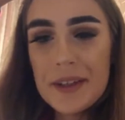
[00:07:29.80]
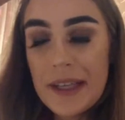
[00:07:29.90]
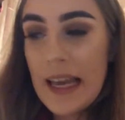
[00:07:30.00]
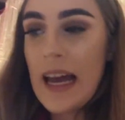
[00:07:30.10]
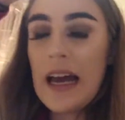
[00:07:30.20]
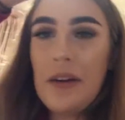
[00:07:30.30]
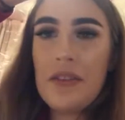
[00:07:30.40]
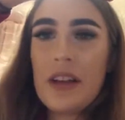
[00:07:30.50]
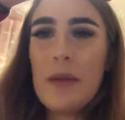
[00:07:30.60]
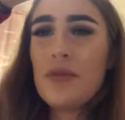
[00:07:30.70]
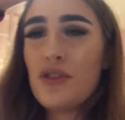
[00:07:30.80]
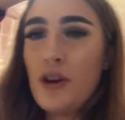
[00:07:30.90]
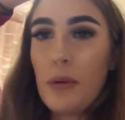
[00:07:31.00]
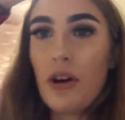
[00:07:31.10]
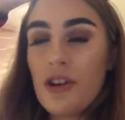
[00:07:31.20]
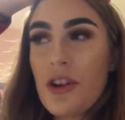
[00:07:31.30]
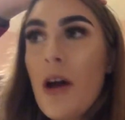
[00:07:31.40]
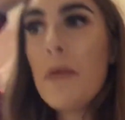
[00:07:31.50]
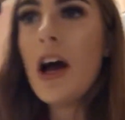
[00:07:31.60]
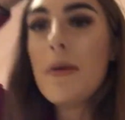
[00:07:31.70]
yeah honestly I'm so bored
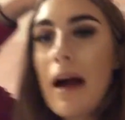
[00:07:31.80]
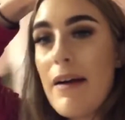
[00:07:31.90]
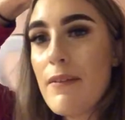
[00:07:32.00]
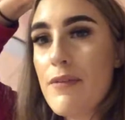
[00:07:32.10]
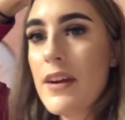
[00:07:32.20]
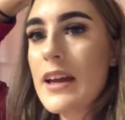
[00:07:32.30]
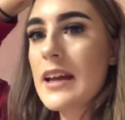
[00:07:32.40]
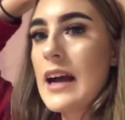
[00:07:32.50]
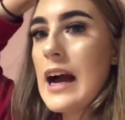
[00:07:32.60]
but um, I think